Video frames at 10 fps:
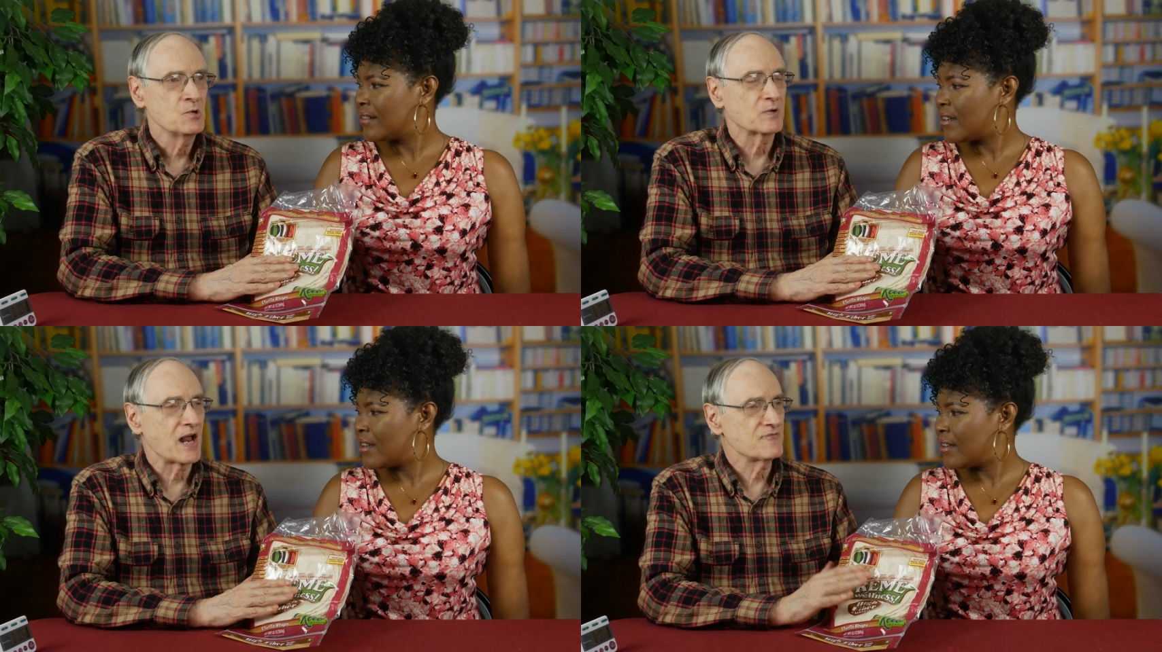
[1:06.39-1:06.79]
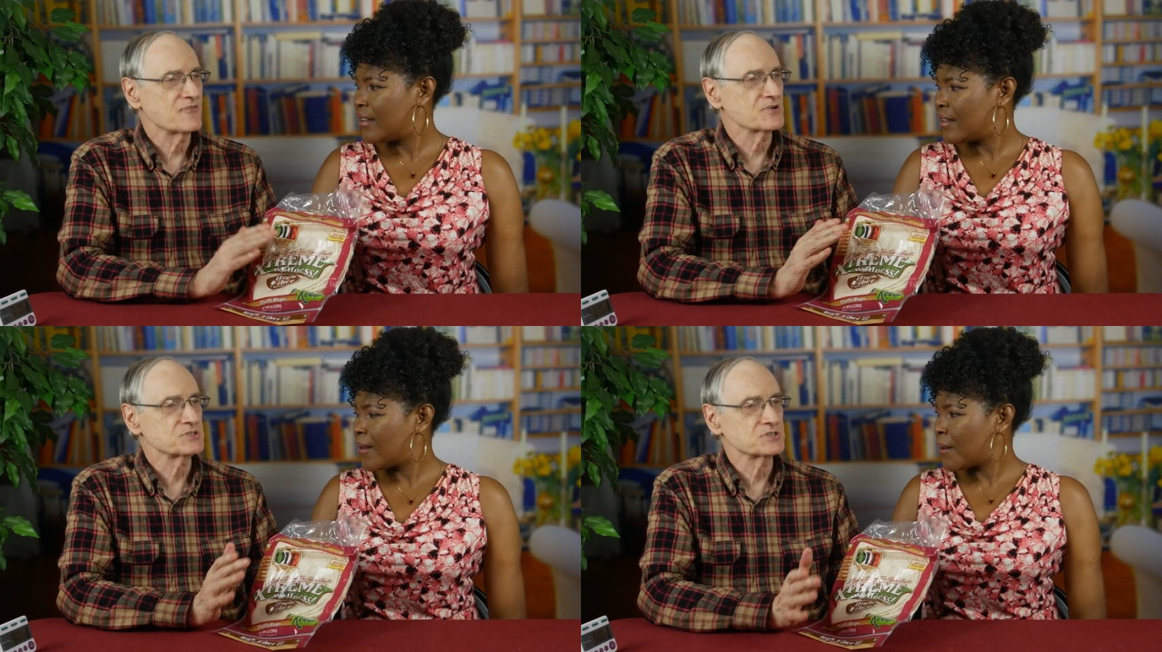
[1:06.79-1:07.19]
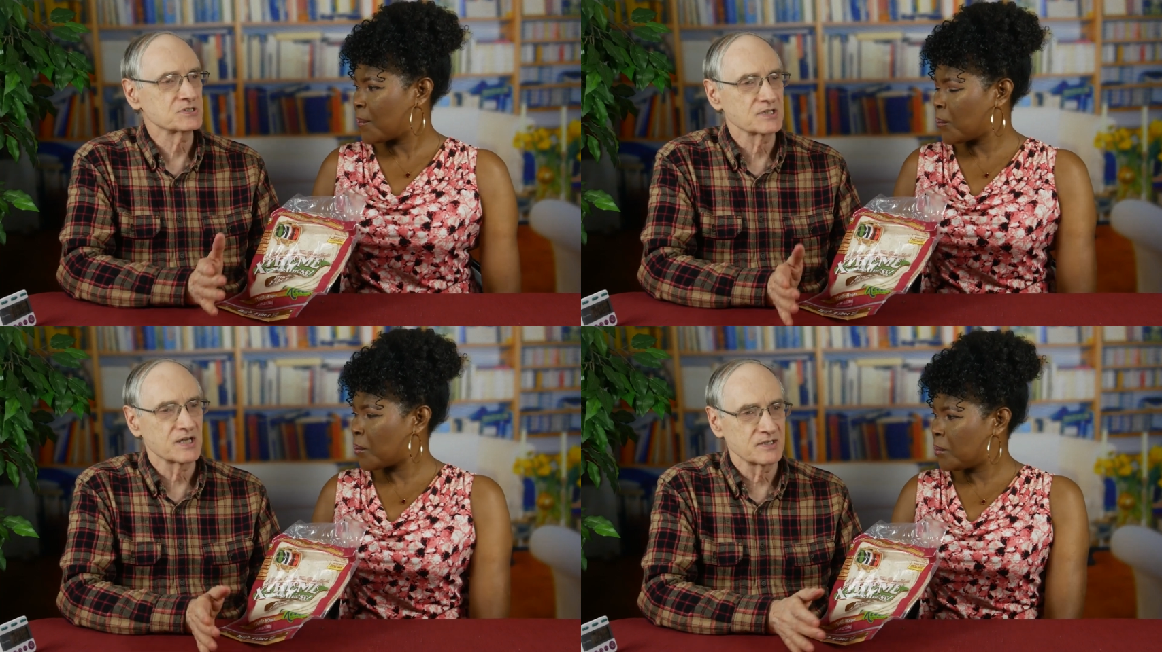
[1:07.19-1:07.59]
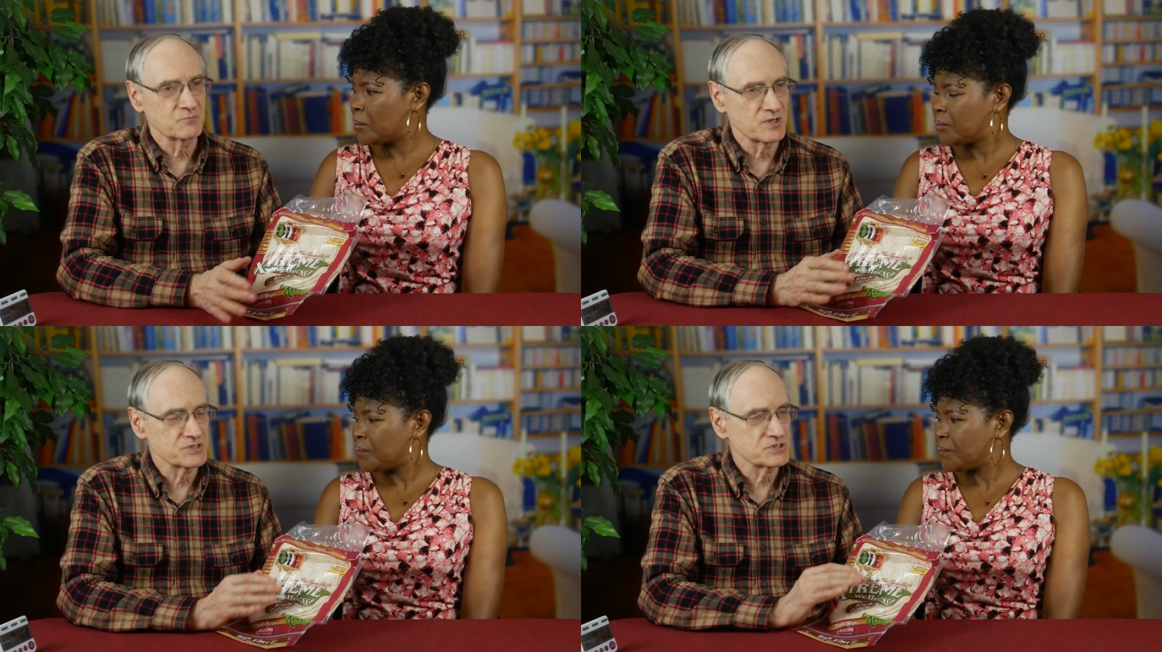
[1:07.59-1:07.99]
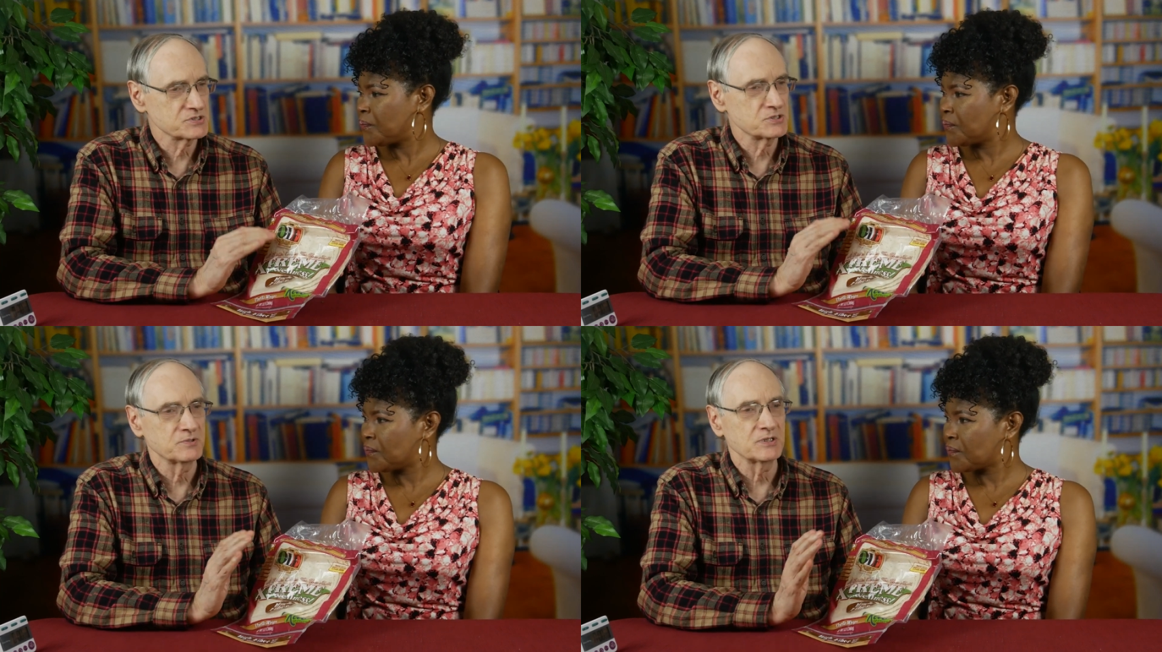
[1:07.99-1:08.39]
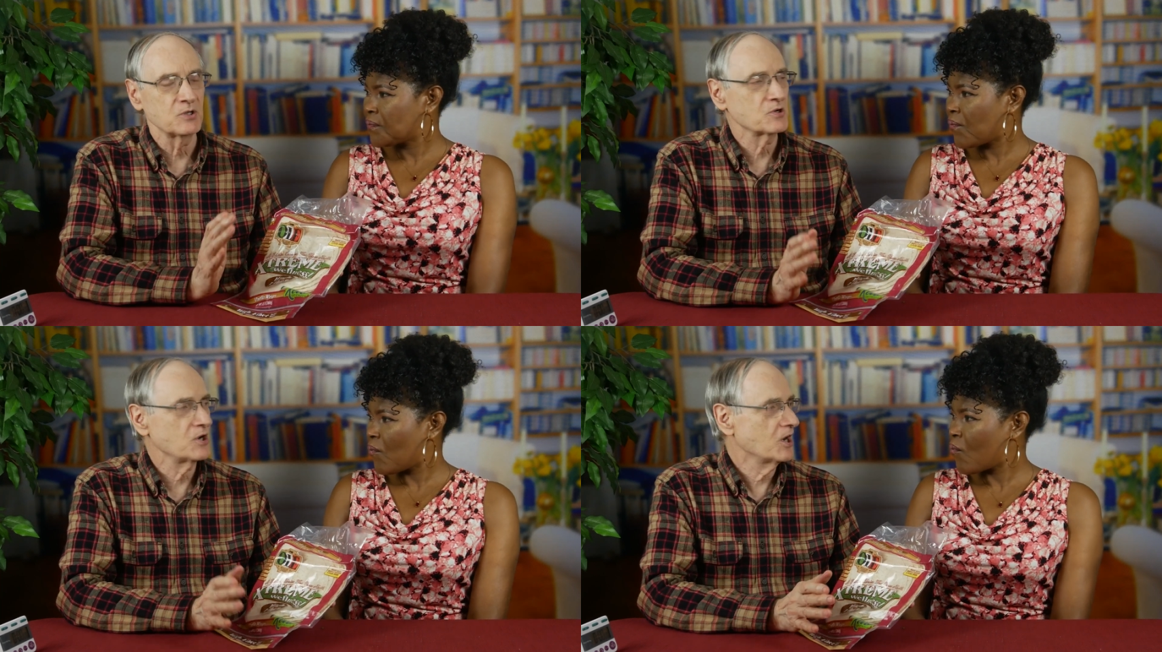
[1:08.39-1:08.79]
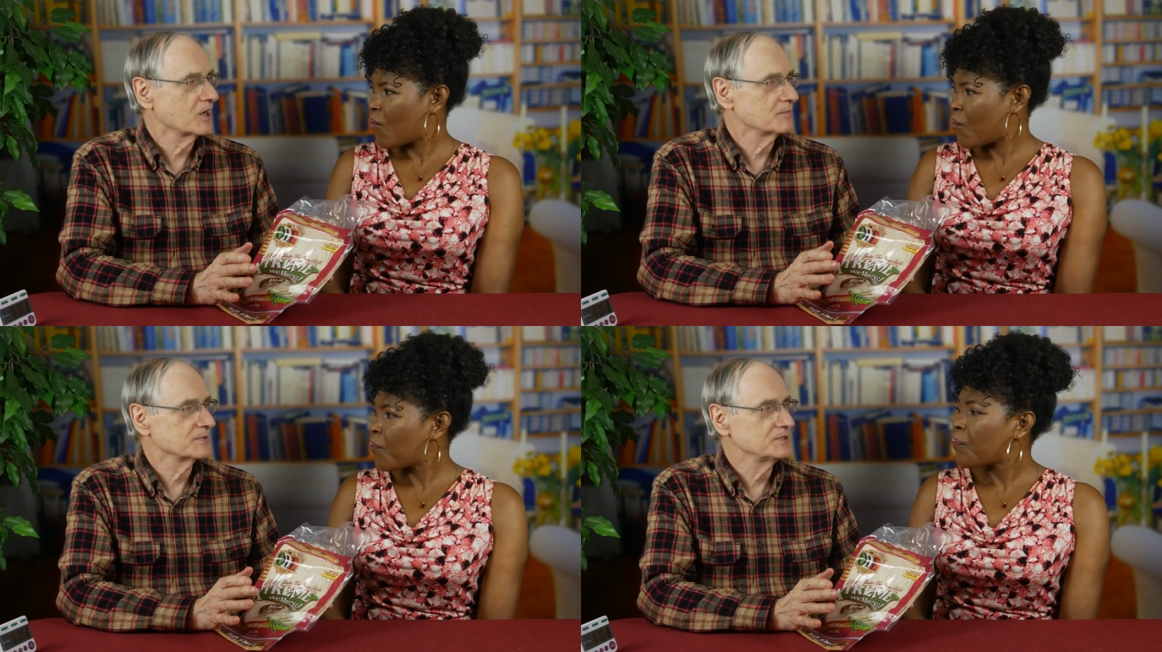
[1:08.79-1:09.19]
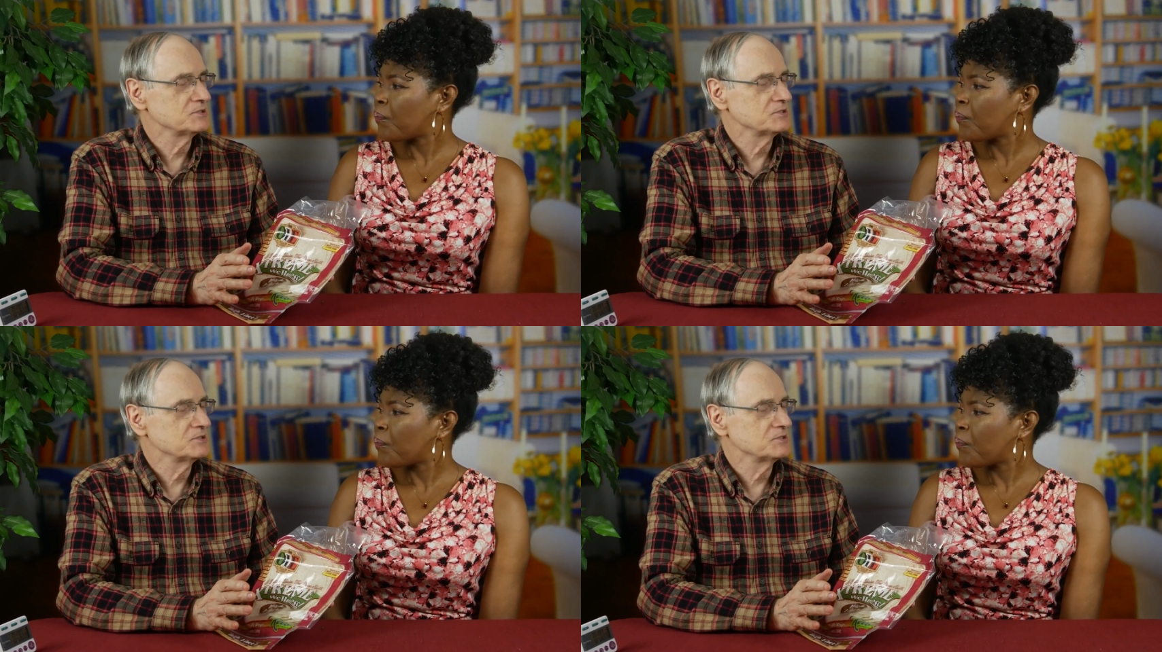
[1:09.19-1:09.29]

Speaker 1: When I first was doing low carb,